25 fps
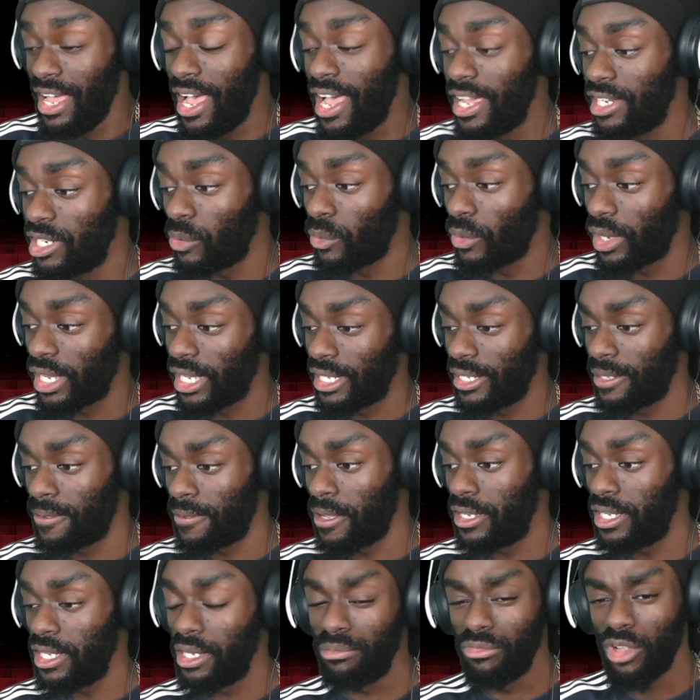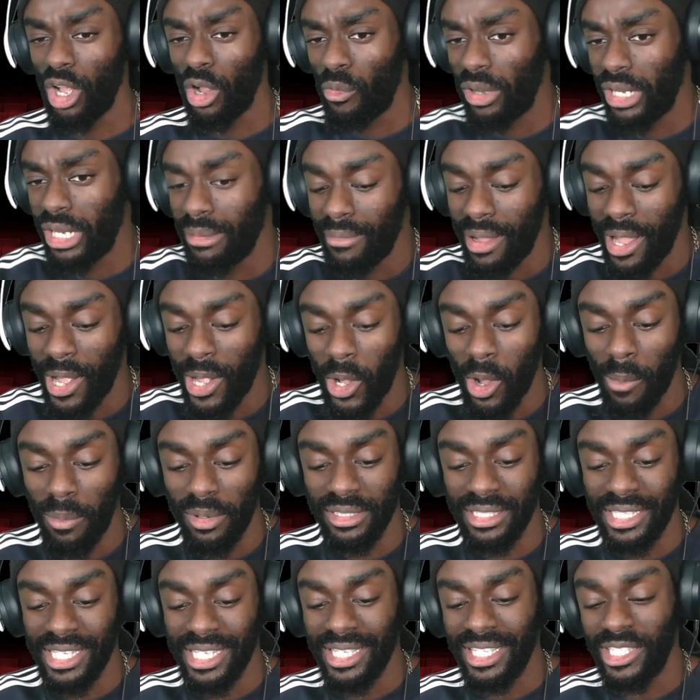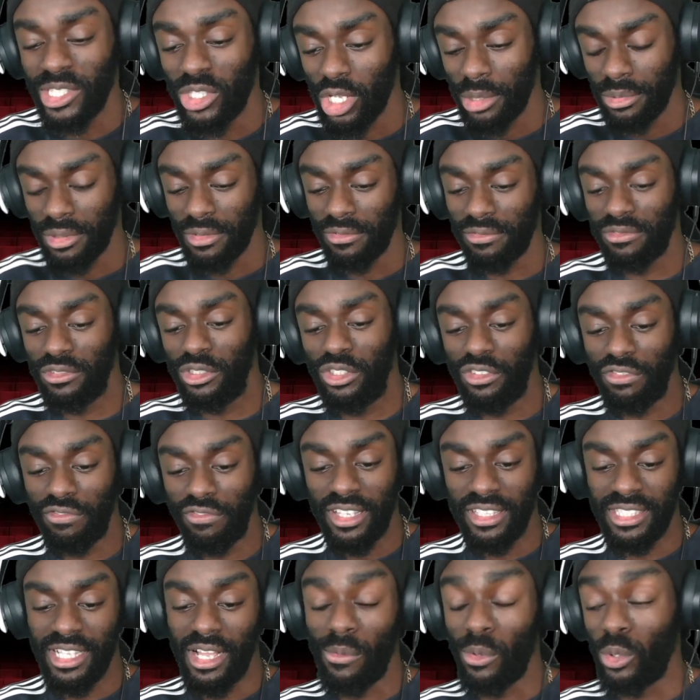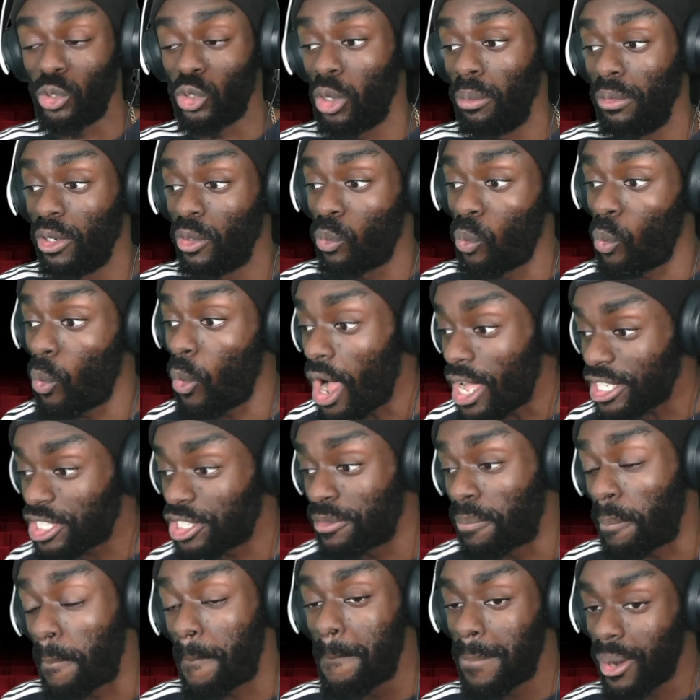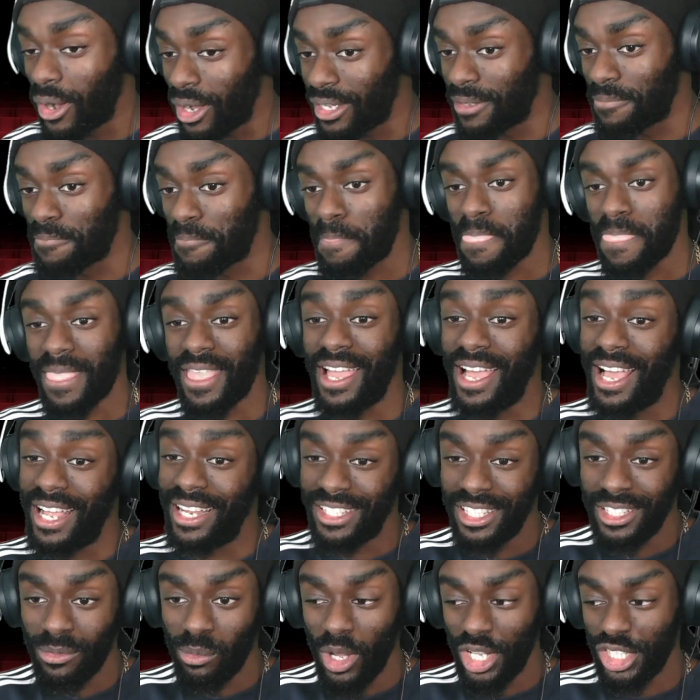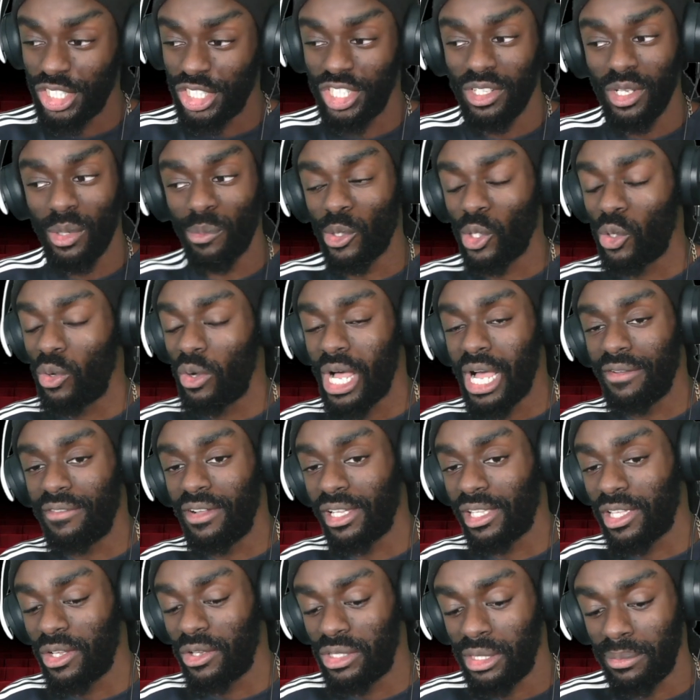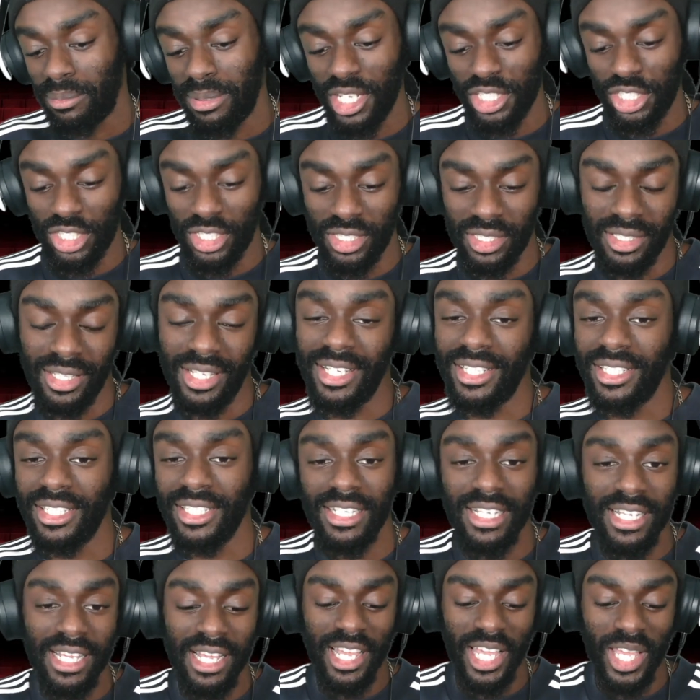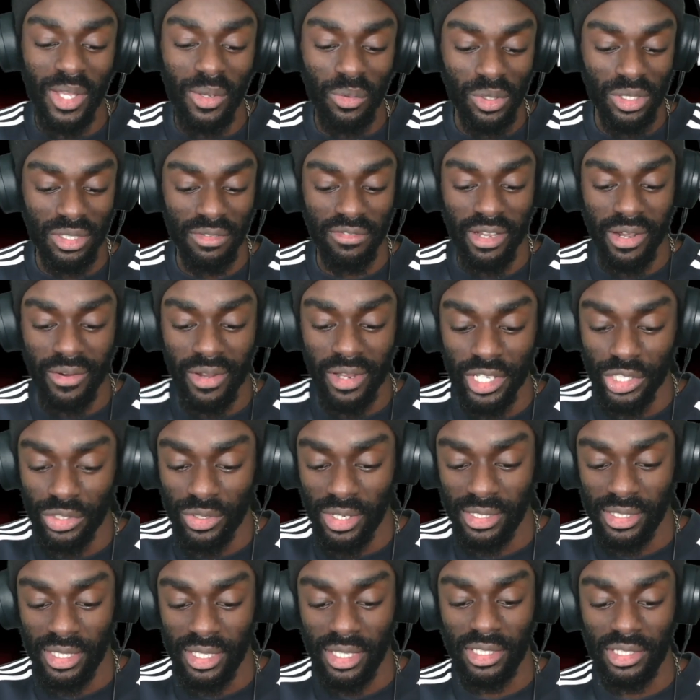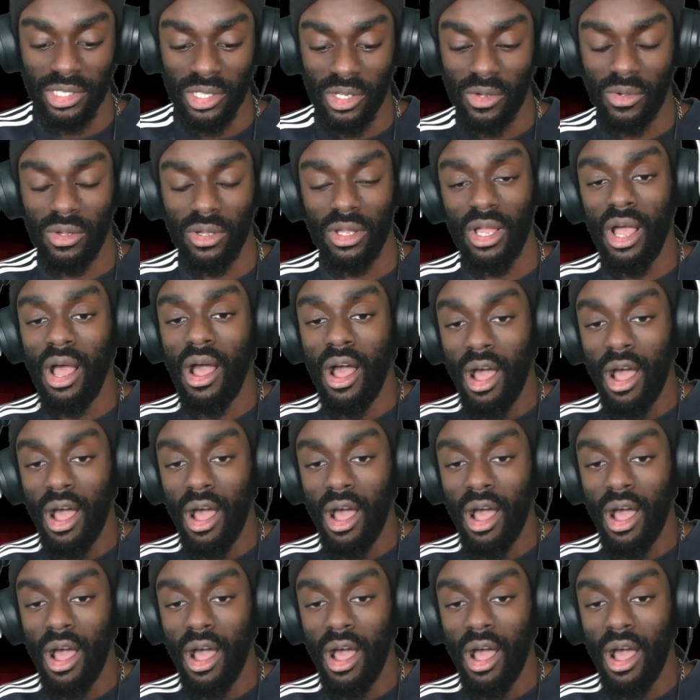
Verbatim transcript: Anyway, um, not really my cup of tea in terms of things that I would normally watch, but I did watch it. We all have our guilty pleasures, and it was very interesting. So